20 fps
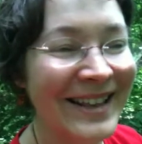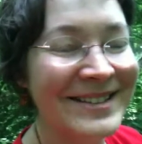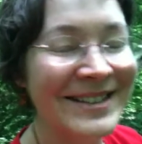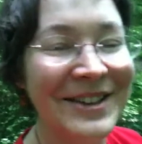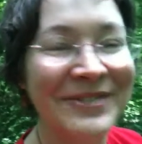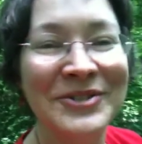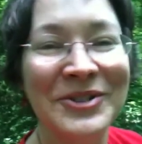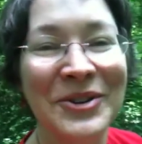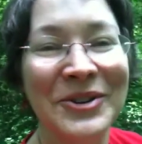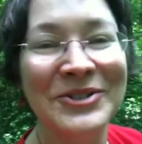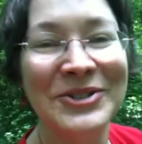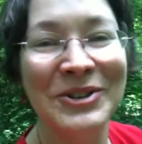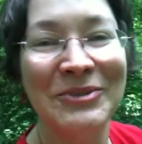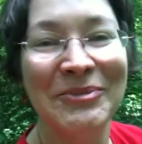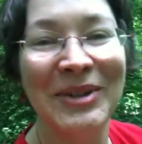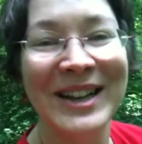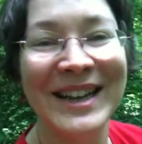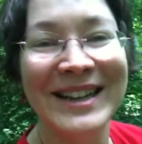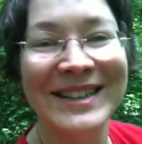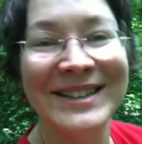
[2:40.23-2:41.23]
as I've told you
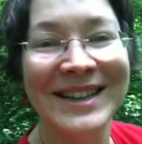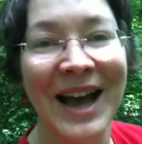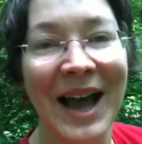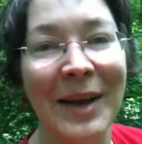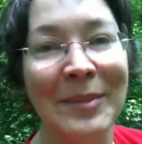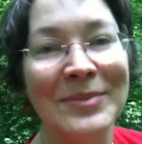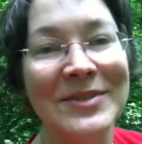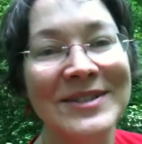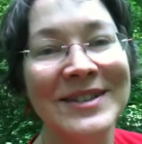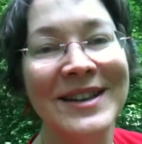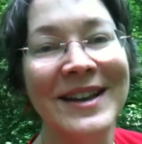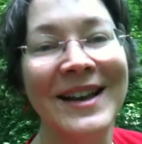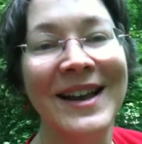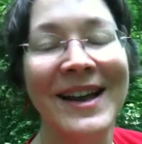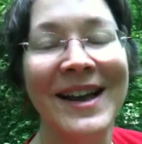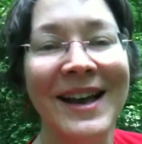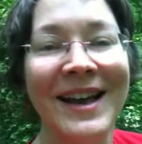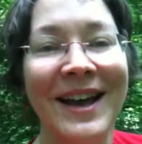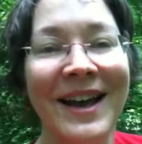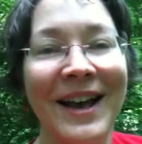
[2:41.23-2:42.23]
many times.
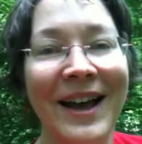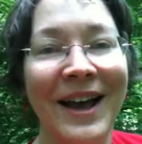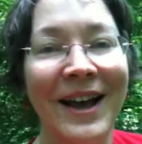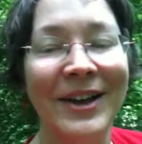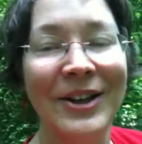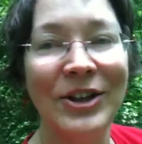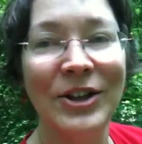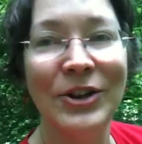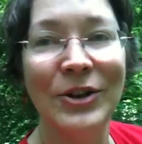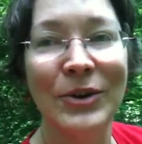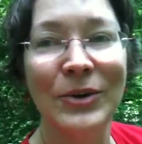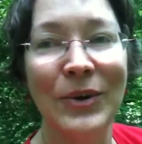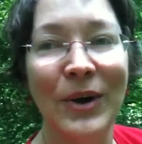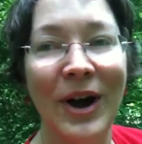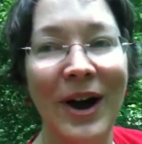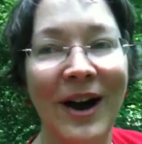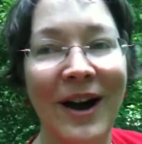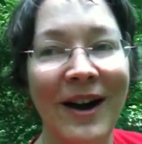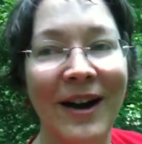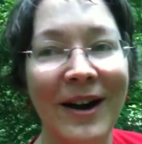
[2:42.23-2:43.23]

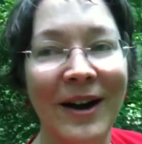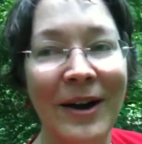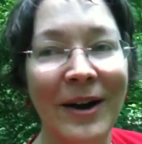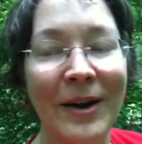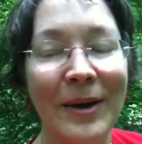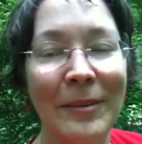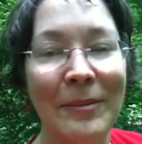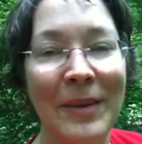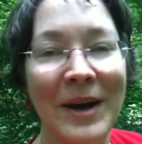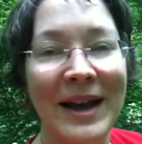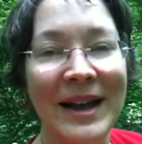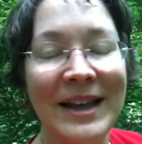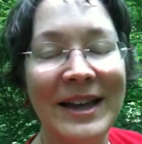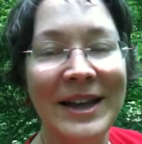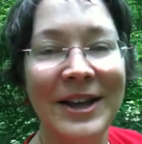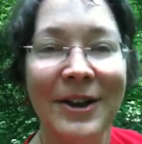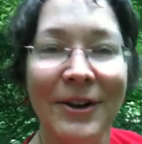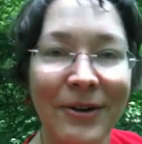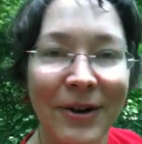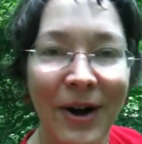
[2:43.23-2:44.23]
You are my
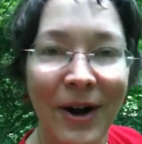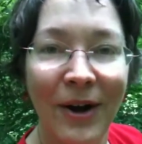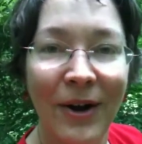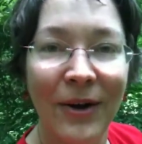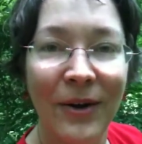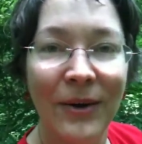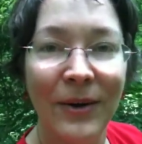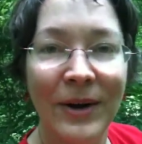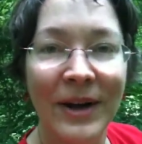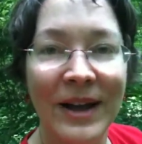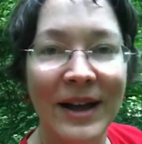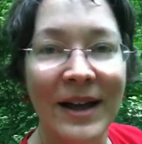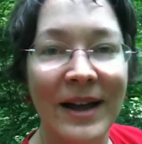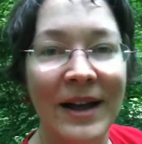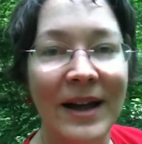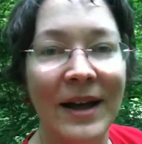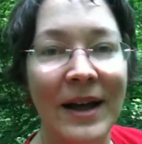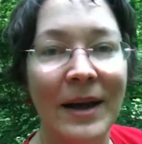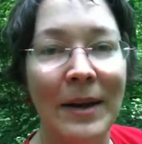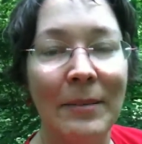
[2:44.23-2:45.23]
hero,
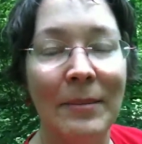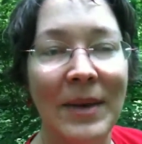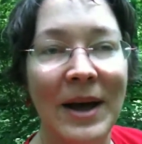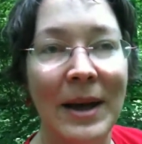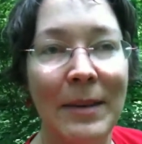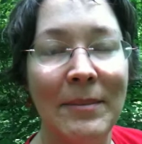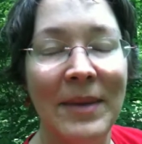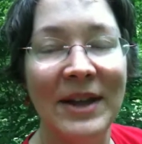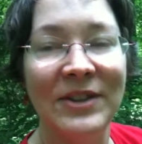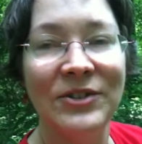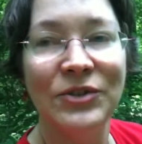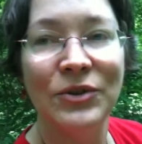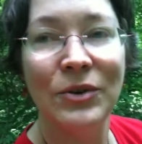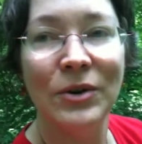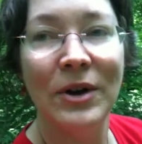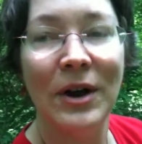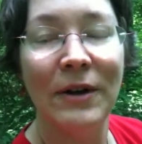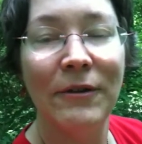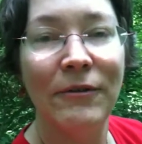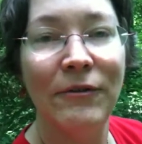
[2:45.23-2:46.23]
my
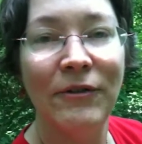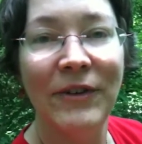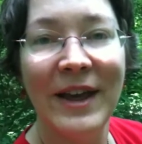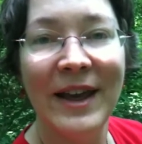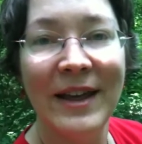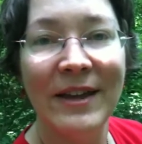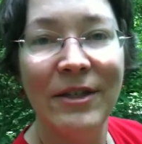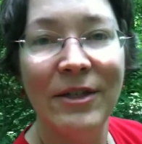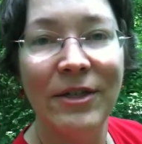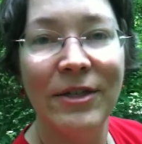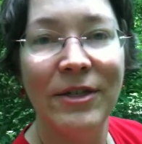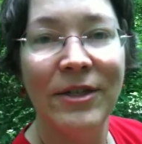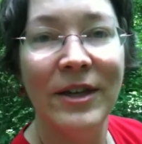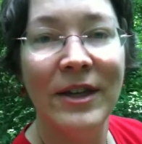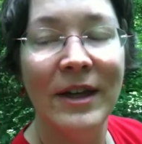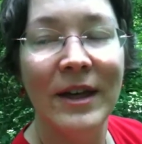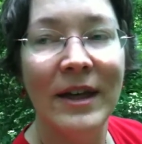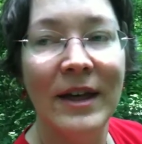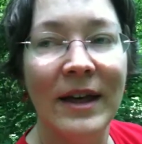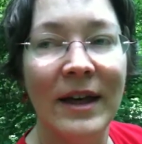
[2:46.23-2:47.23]
mentor of faith,
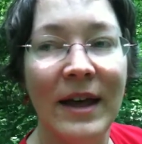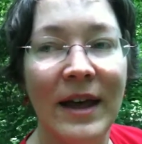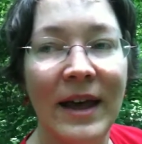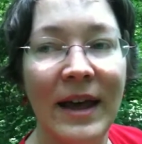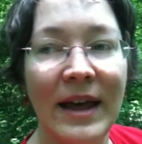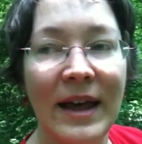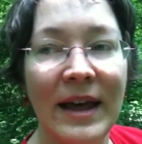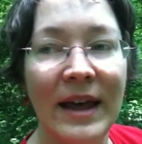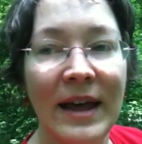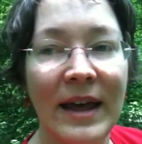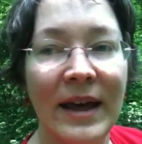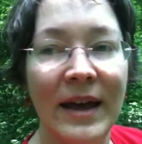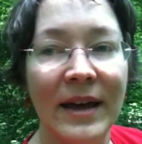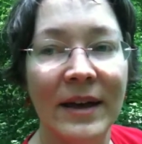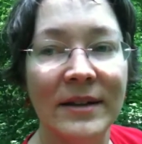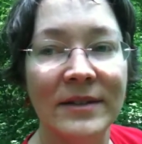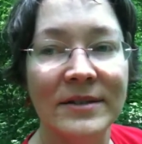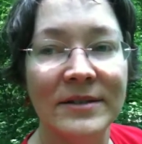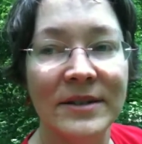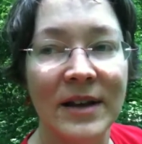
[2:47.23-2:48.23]

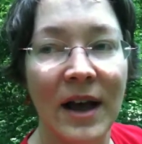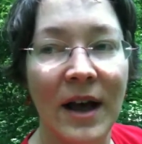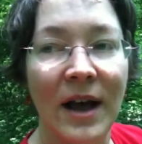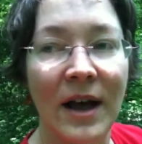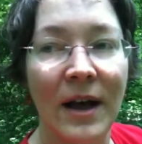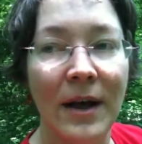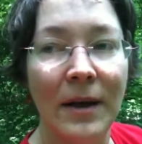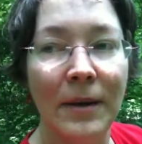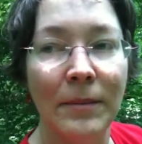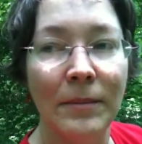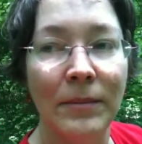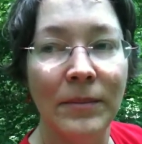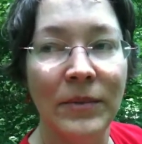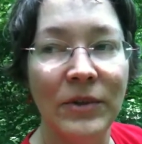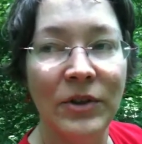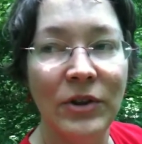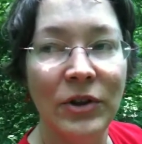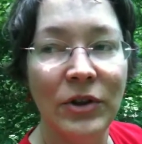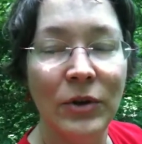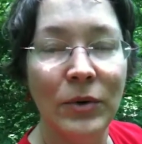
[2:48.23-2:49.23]
and um,
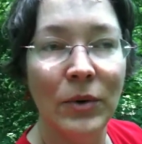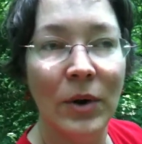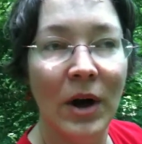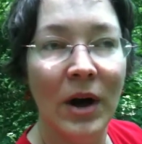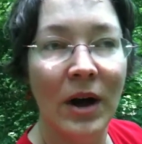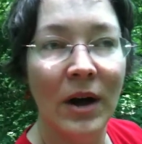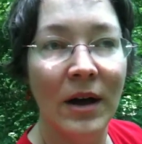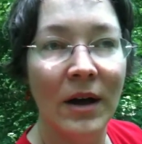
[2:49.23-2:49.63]
you